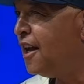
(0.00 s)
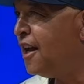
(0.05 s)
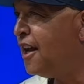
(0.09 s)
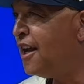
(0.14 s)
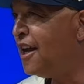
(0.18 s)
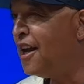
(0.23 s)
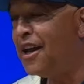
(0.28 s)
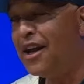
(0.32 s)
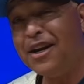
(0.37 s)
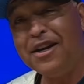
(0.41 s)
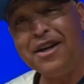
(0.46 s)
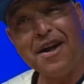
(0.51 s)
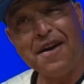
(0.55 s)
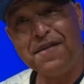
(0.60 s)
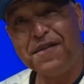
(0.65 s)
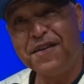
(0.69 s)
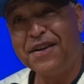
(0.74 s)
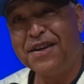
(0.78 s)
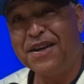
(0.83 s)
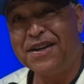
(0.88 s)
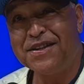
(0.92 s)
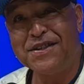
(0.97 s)

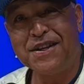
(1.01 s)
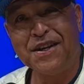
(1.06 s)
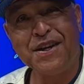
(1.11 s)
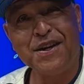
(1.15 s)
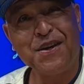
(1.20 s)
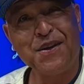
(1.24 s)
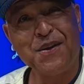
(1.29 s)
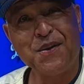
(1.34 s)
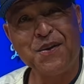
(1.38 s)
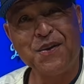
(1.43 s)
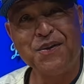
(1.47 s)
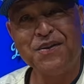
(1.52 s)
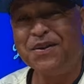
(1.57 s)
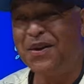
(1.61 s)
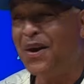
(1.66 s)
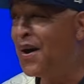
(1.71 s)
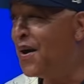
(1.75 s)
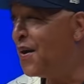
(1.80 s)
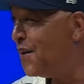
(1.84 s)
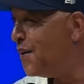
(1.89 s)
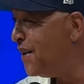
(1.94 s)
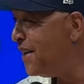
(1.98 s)
Definitely doesn't get old.
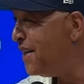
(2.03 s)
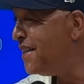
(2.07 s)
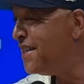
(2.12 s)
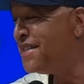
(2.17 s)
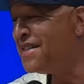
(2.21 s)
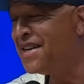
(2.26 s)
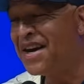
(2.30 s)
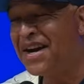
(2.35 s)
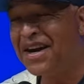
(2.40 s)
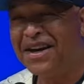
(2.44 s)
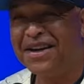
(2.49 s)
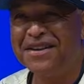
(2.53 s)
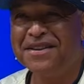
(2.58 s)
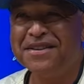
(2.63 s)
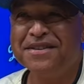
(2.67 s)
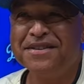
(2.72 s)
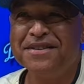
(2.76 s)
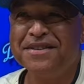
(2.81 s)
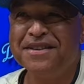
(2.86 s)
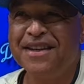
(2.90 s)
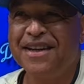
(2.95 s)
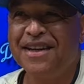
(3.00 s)
No, it does not.
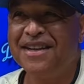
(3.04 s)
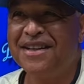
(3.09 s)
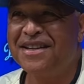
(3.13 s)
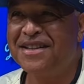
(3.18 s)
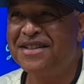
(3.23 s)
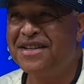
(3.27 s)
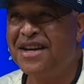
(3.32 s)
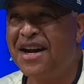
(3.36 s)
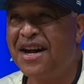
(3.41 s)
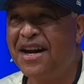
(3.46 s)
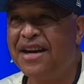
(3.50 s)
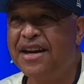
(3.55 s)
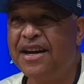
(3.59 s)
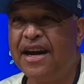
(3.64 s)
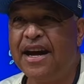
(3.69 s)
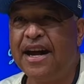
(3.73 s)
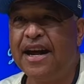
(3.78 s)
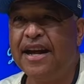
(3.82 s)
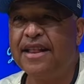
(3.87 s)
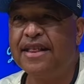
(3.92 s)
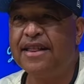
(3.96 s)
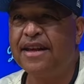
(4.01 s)
It does not.
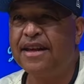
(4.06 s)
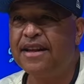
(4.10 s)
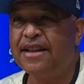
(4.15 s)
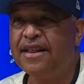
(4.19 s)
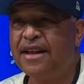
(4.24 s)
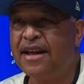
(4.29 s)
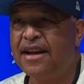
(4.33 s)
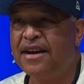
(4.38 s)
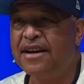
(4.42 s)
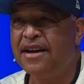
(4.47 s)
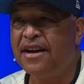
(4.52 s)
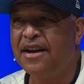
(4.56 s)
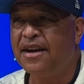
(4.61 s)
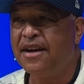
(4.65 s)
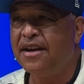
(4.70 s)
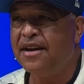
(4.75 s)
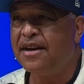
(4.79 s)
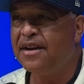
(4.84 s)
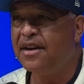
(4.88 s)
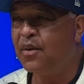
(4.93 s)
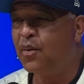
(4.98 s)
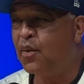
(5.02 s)
I think that,
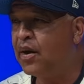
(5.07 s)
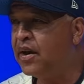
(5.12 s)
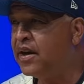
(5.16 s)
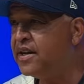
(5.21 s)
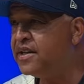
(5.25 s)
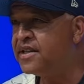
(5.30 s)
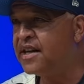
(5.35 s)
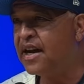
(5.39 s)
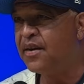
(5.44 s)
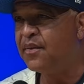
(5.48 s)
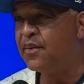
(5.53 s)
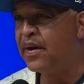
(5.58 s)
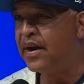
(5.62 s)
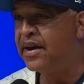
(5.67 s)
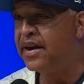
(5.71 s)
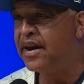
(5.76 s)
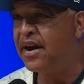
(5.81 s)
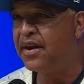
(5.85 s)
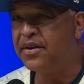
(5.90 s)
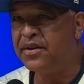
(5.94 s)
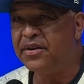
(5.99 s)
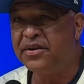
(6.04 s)
where he's at right
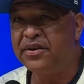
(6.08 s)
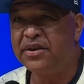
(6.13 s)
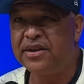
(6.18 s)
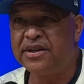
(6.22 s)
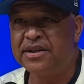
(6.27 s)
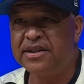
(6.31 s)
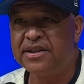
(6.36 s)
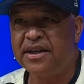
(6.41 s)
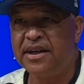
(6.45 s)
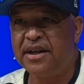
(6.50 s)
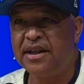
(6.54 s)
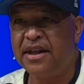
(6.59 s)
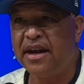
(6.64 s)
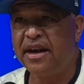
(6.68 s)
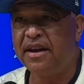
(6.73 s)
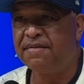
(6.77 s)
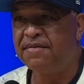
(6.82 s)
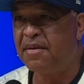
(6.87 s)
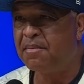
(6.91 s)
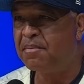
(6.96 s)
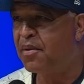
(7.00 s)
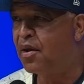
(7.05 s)
now, you just see that
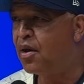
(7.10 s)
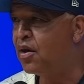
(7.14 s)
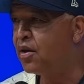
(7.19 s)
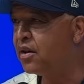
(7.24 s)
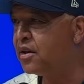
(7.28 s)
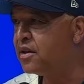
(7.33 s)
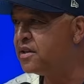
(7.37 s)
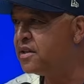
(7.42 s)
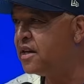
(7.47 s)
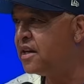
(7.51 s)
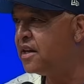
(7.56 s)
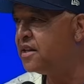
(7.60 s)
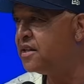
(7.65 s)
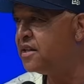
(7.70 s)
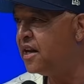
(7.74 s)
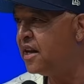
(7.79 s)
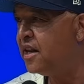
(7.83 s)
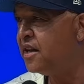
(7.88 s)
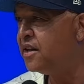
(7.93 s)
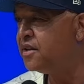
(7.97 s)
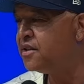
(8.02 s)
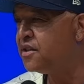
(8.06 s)
if the ball is in his
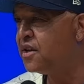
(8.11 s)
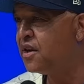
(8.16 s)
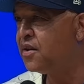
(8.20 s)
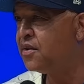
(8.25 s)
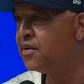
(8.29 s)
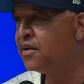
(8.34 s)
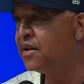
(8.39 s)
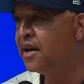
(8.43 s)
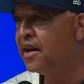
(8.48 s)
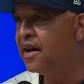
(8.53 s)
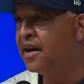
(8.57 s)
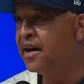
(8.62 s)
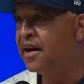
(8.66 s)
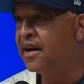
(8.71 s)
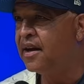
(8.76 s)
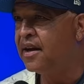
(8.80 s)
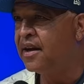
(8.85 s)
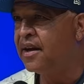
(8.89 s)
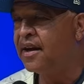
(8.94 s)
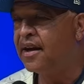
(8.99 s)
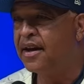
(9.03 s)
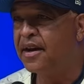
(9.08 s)
hitting zone,
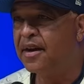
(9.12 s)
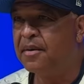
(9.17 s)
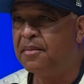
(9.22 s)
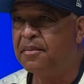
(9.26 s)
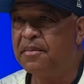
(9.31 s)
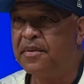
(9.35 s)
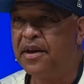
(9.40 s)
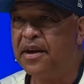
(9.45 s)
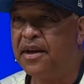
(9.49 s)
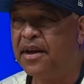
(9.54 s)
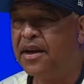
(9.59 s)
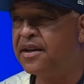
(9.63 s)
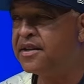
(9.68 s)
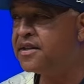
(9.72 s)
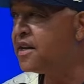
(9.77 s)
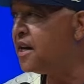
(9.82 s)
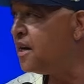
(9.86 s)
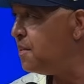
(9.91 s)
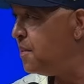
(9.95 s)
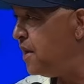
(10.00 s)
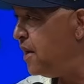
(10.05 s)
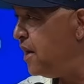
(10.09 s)
it's
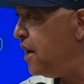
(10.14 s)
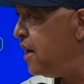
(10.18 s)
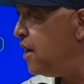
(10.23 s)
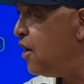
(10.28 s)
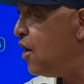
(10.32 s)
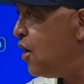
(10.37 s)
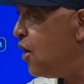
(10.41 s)
going to be hit